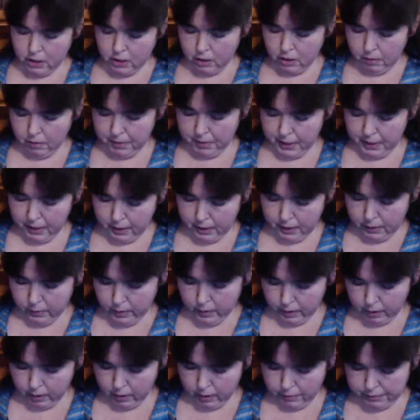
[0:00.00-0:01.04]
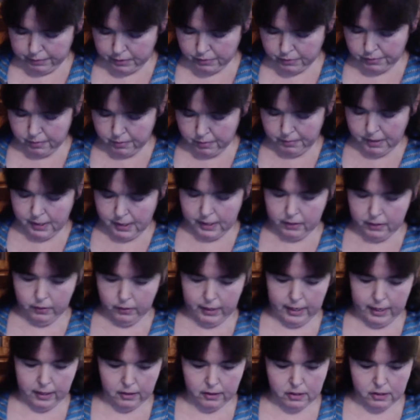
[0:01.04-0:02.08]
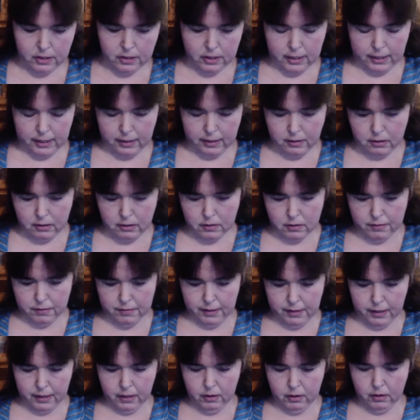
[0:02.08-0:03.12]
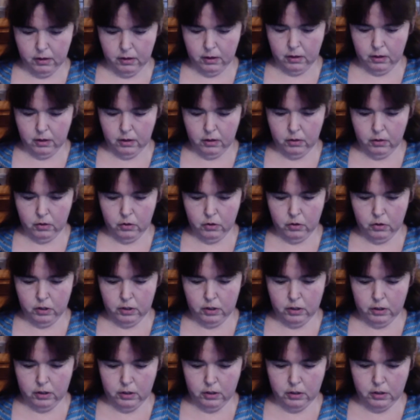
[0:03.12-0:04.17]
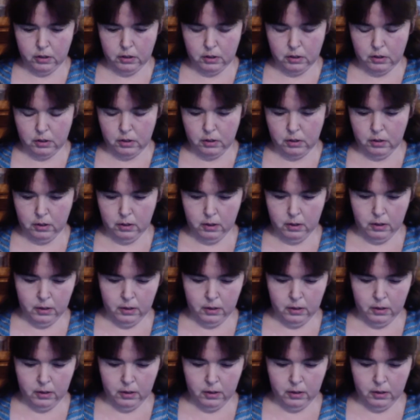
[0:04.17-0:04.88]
She completely recovered from a little accident, thank goodness.